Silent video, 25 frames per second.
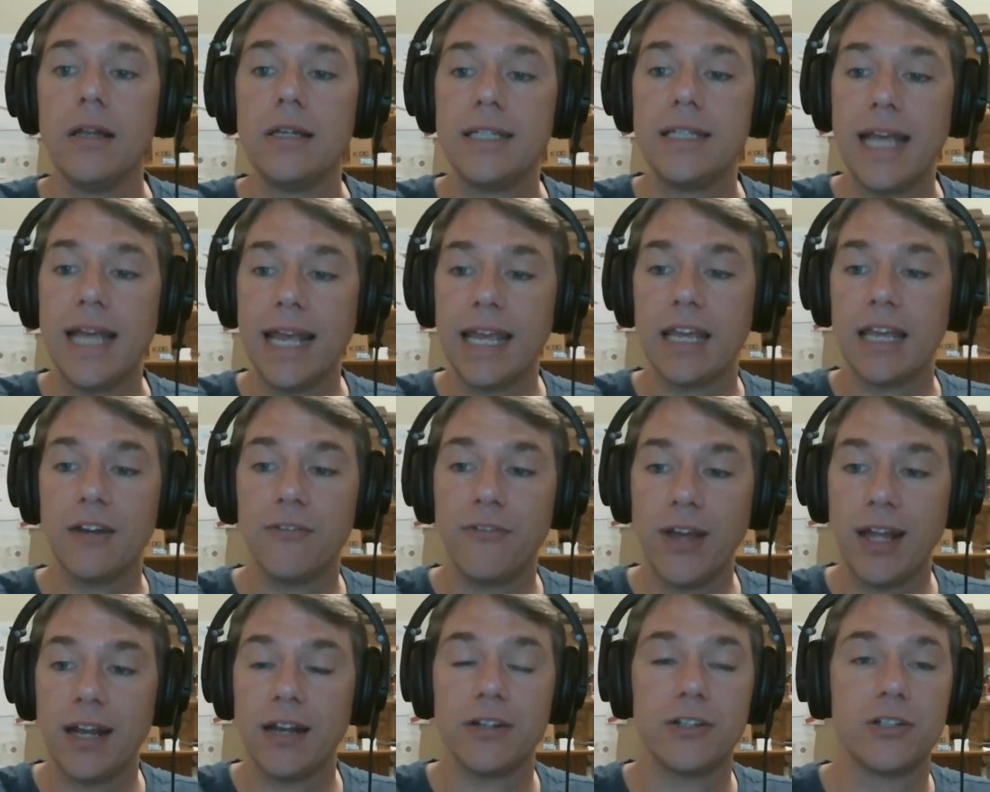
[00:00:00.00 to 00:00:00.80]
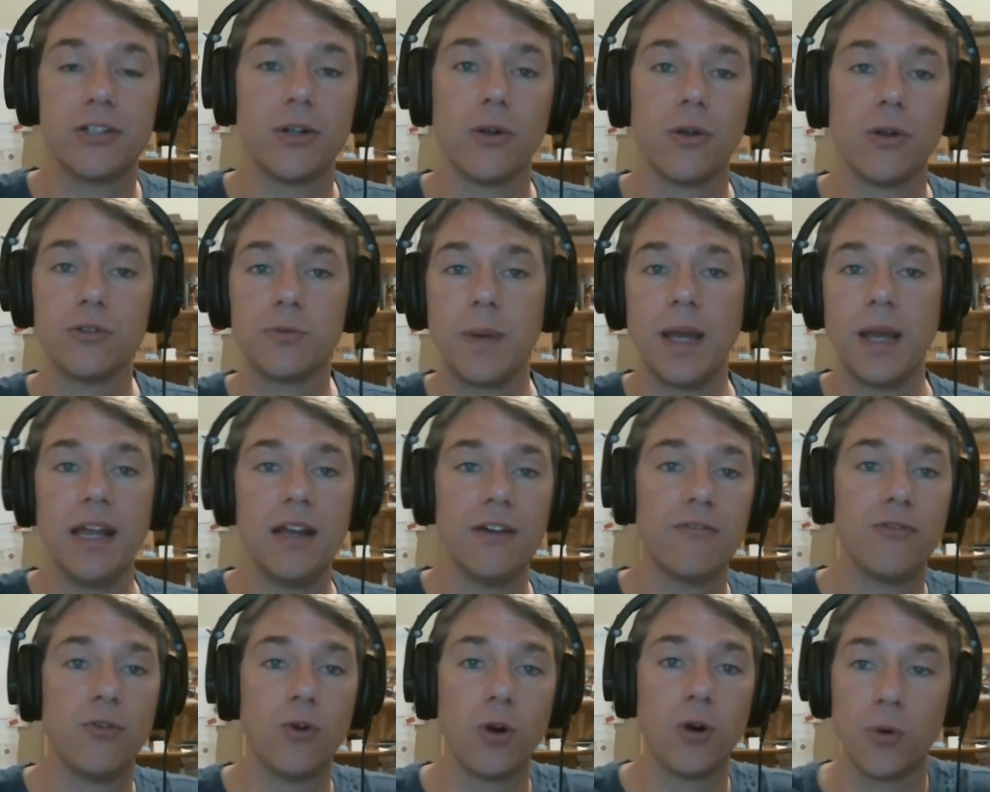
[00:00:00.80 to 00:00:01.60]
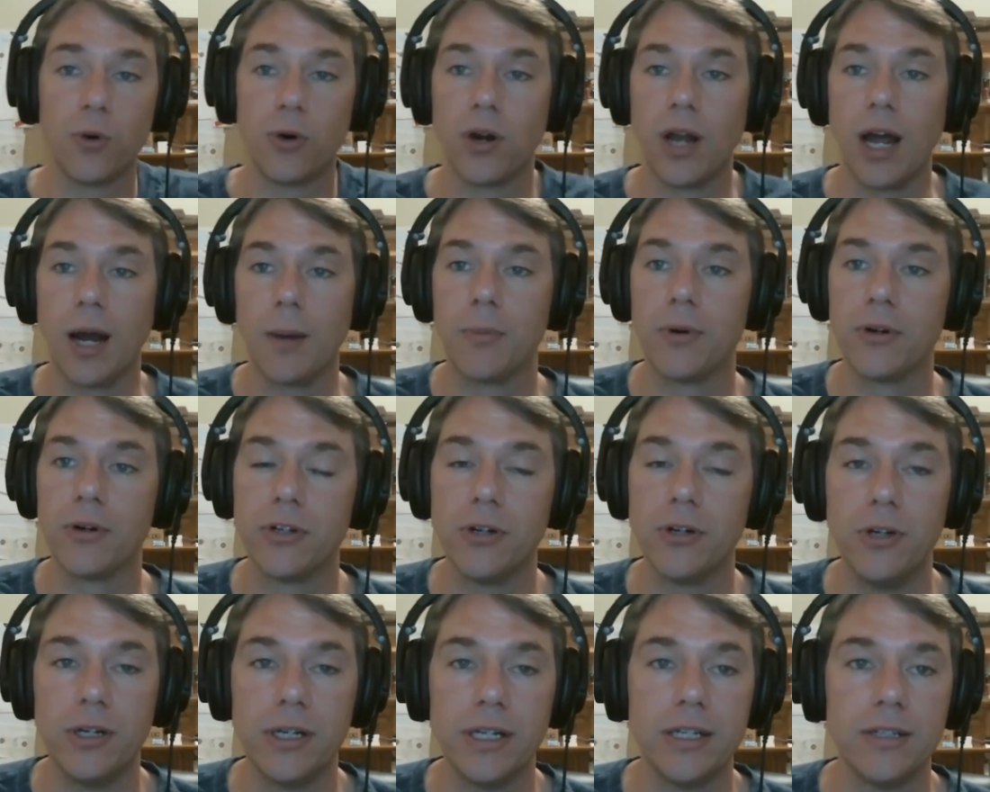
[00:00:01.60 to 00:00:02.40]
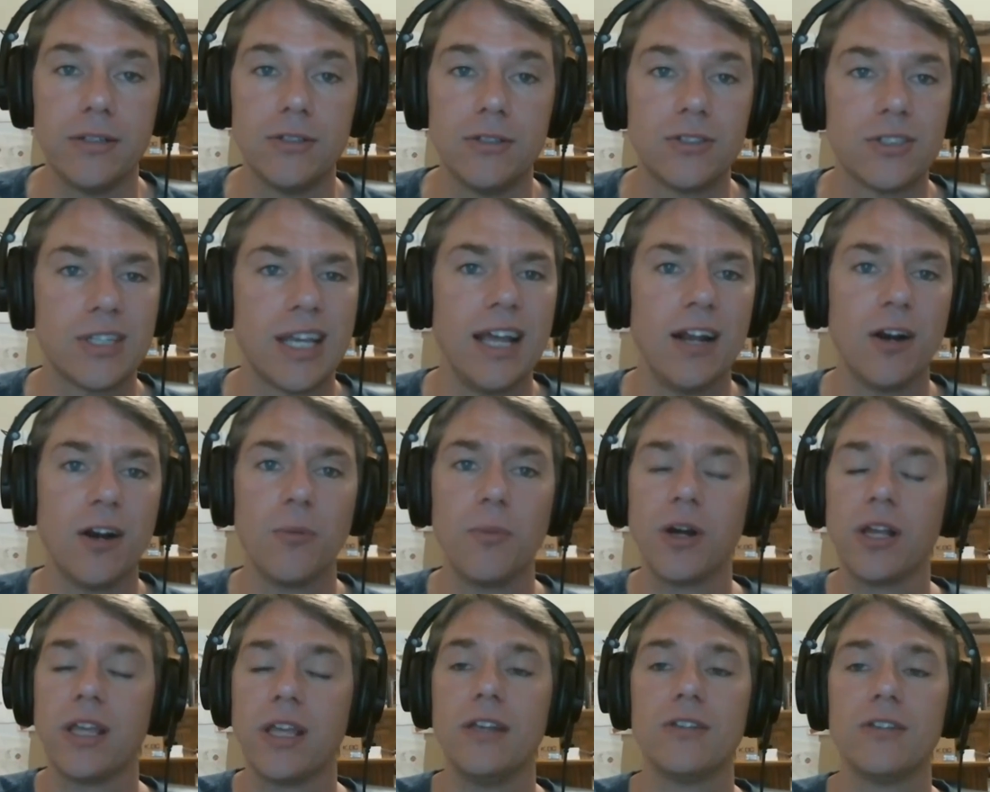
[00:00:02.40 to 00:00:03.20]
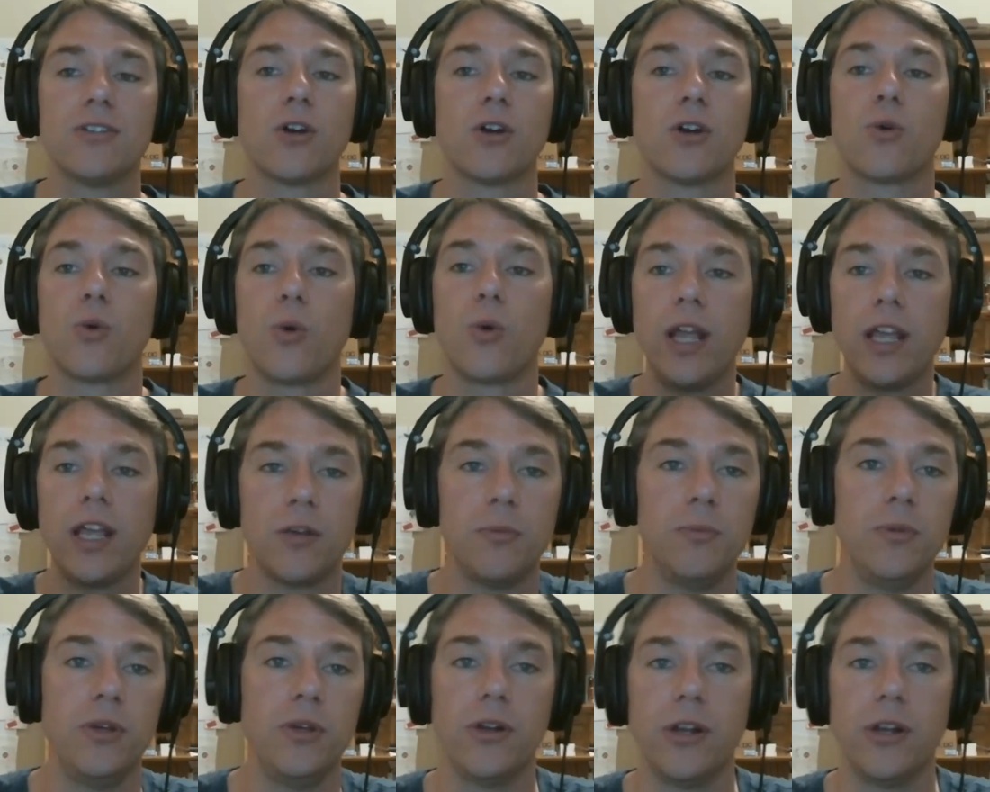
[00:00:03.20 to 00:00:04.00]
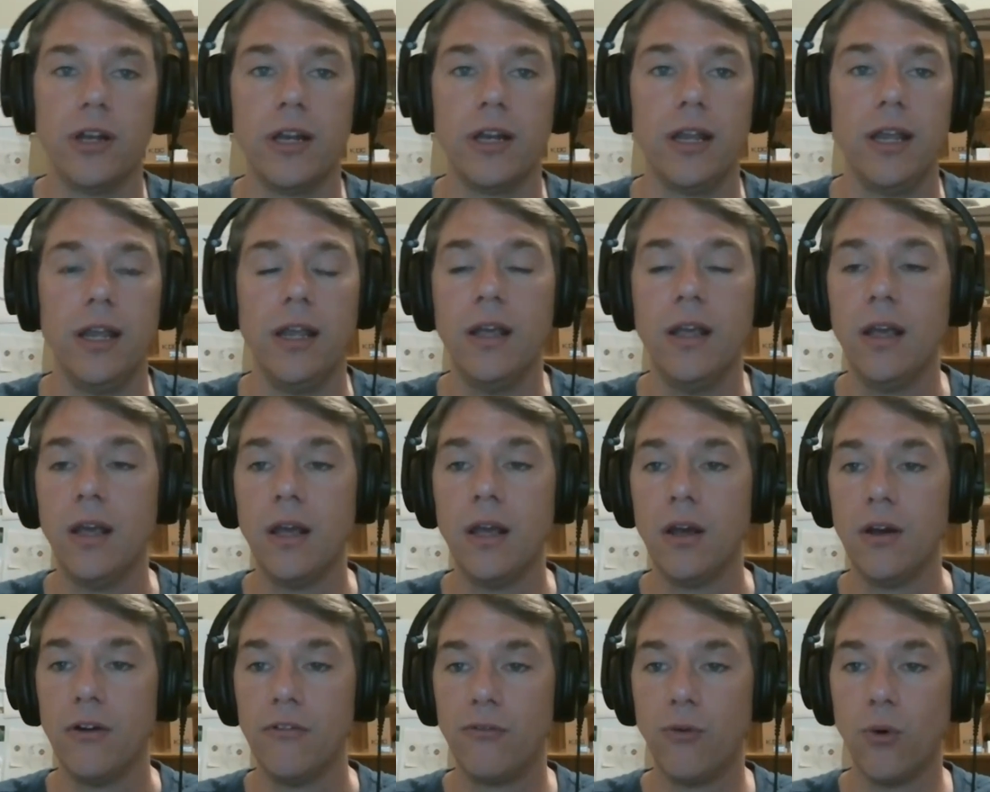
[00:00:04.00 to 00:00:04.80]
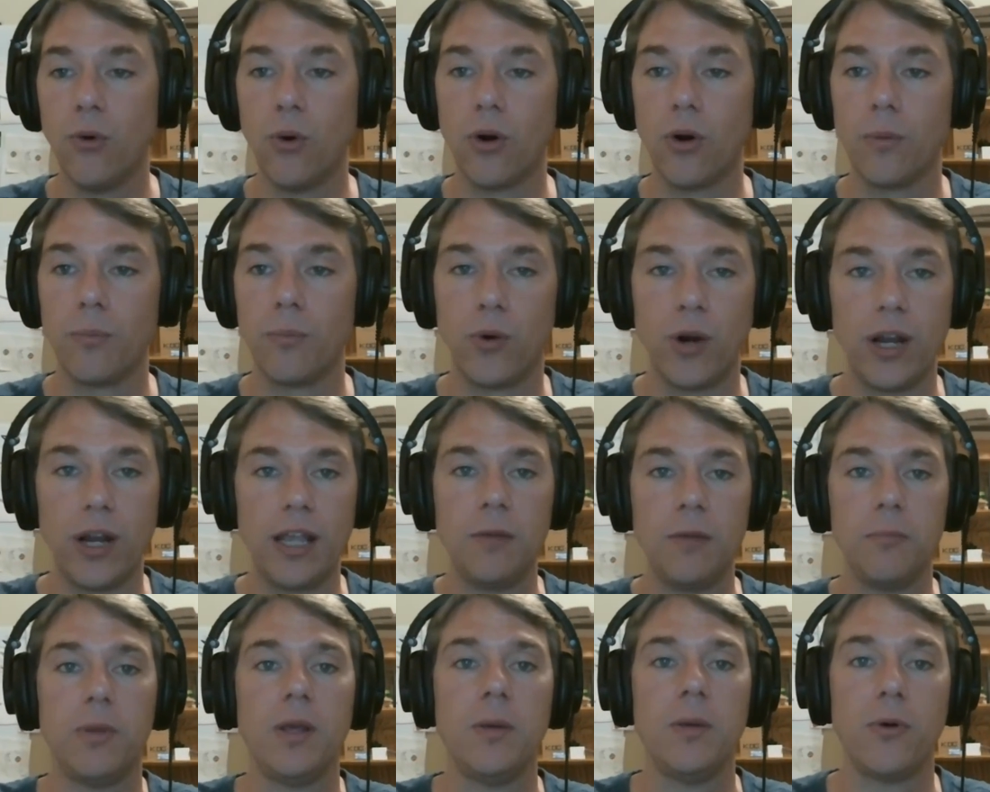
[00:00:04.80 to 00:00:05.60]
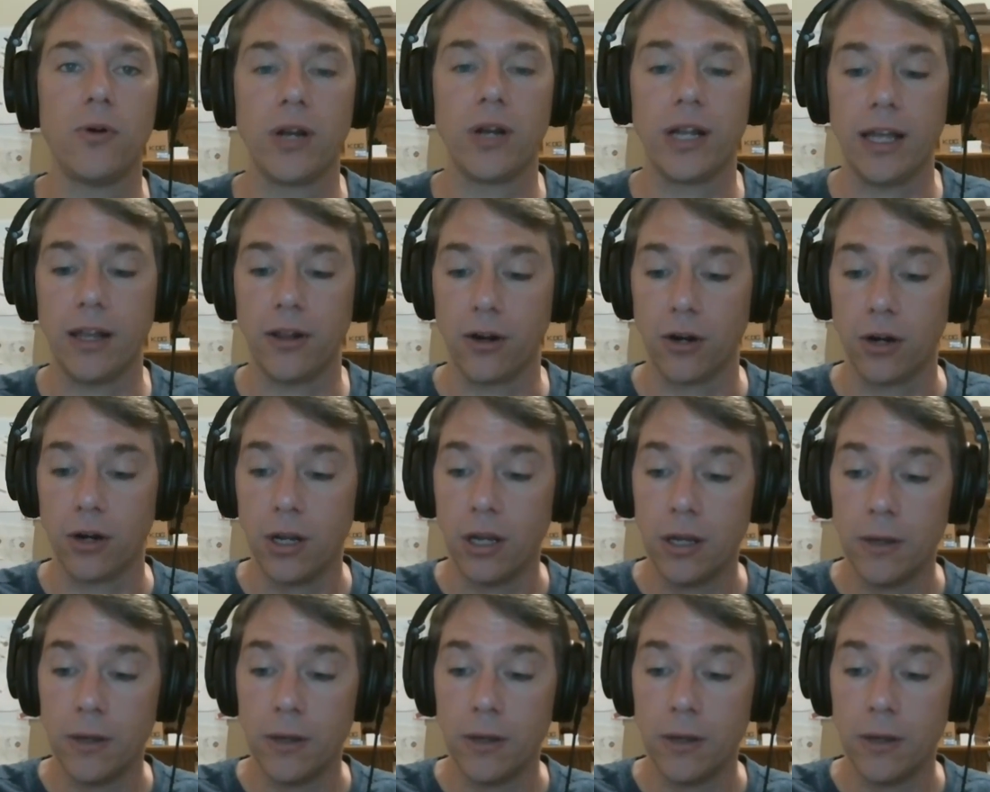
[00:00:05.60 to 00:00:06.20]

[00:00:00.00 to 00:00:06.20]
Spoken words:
Take advantage of those pay it forward opportunities. Scanner Monkey is a great community for bringing people together.